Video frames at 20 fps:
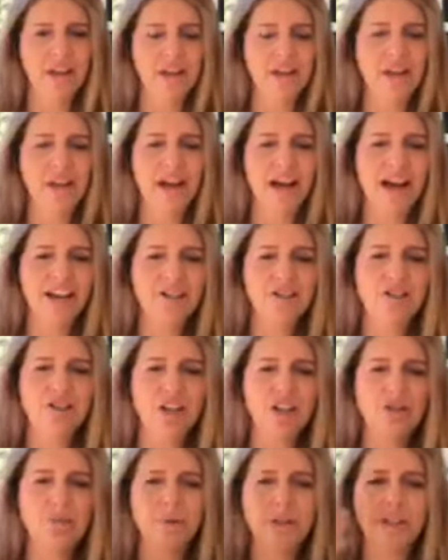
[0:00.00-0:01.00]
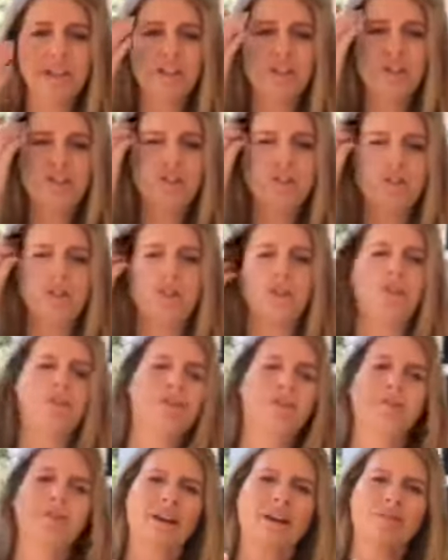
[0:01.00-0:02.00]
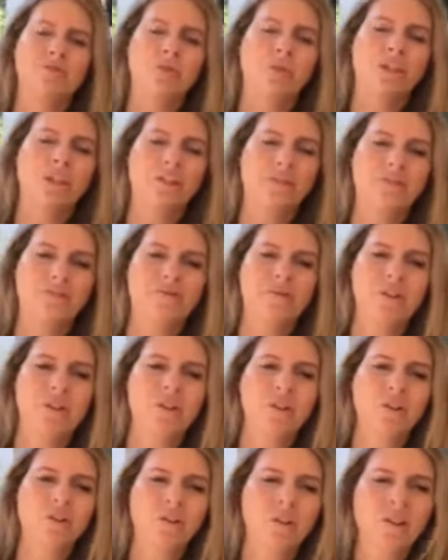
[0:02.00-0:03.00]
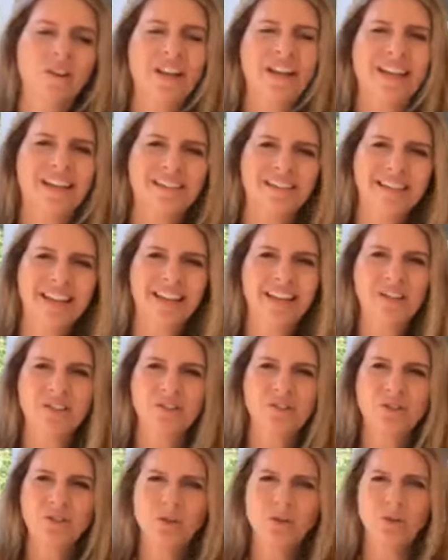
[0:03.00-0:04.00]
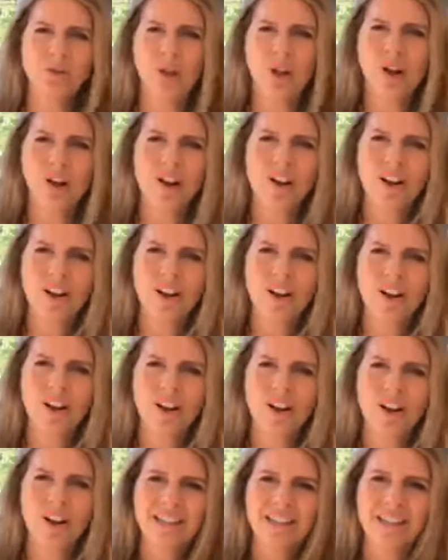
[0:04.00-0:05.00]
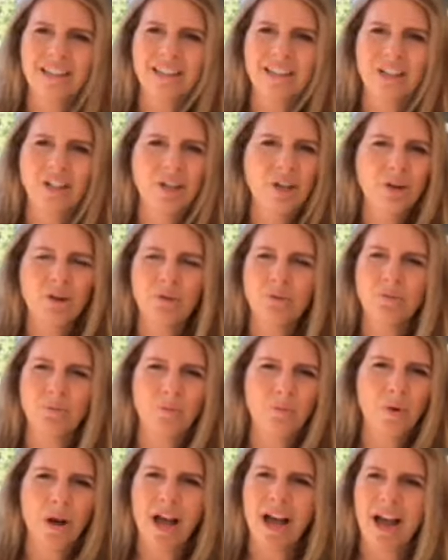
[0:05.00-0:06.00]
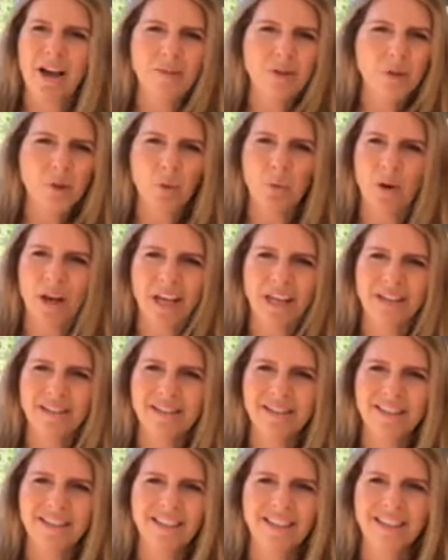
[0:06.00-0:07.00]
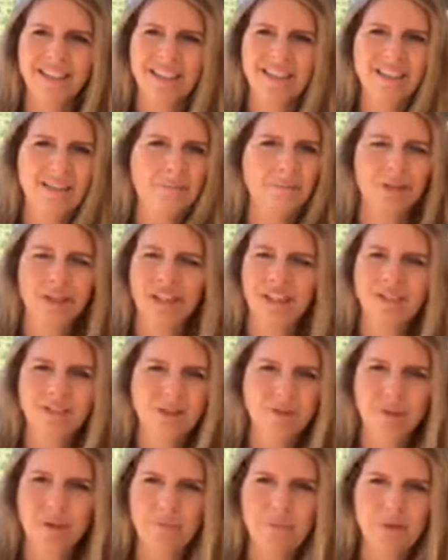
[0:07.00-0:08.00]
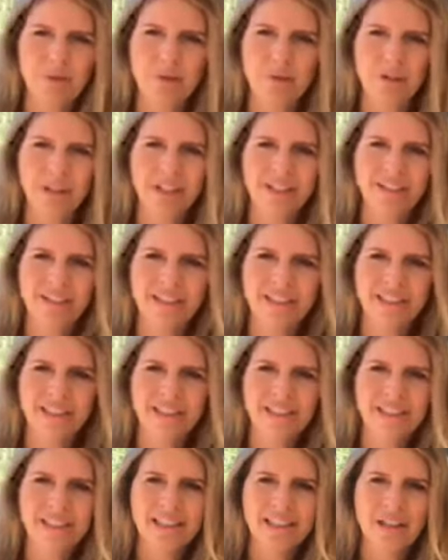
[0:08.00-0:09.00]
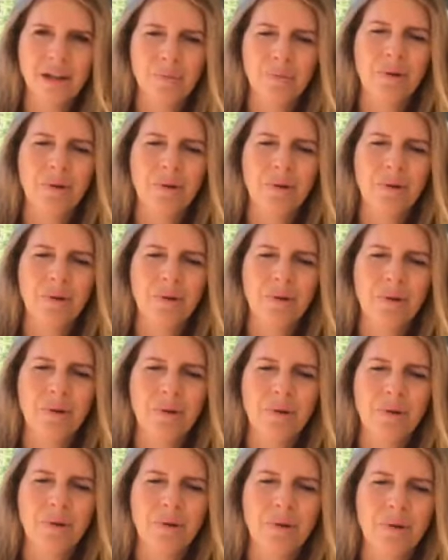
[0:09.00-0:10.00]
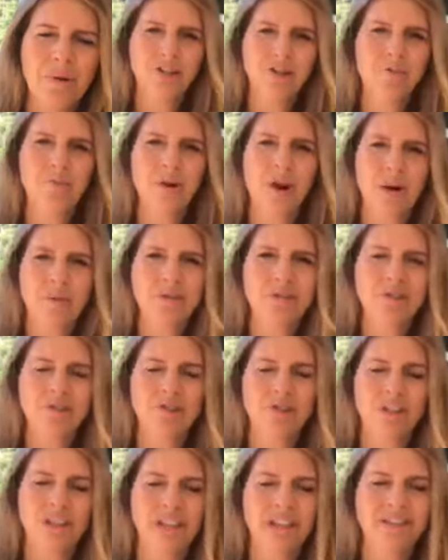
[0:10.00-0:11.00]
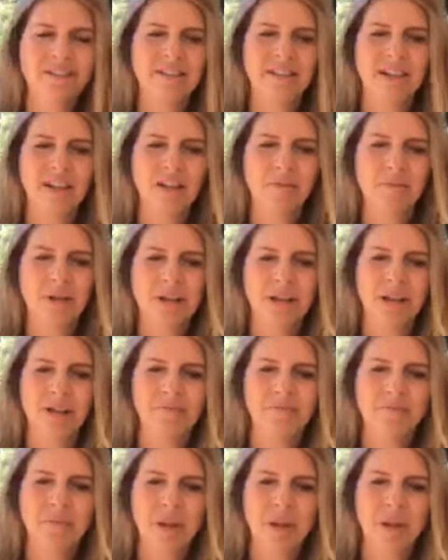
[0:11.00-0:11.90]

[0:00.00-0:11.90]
God's judgment is sure. Sometimes we can feel like it takes too long. You know, having to wait in the place of in between. God's promises are yes and amen.